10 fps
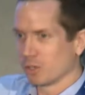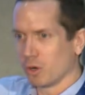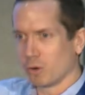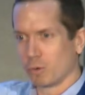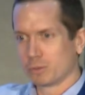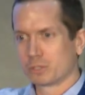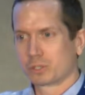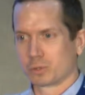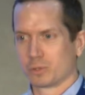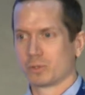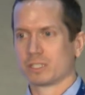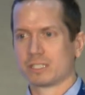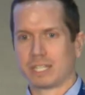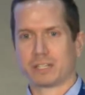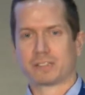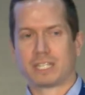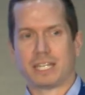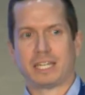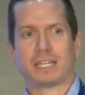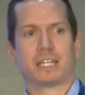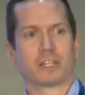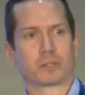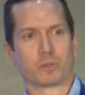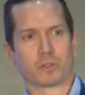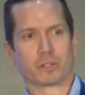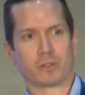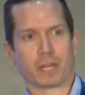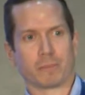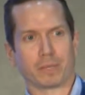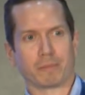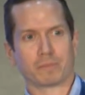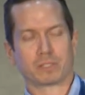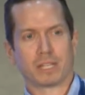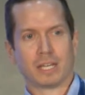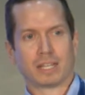holes through the CLT and through the glue lam beams.